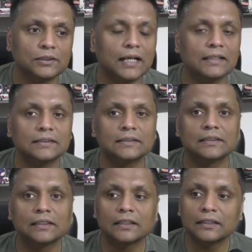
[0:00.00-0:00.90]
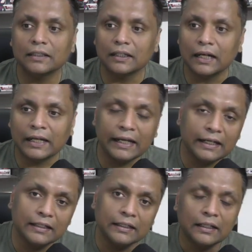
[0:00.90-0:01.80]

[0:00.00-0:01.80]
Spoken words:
So guys, again,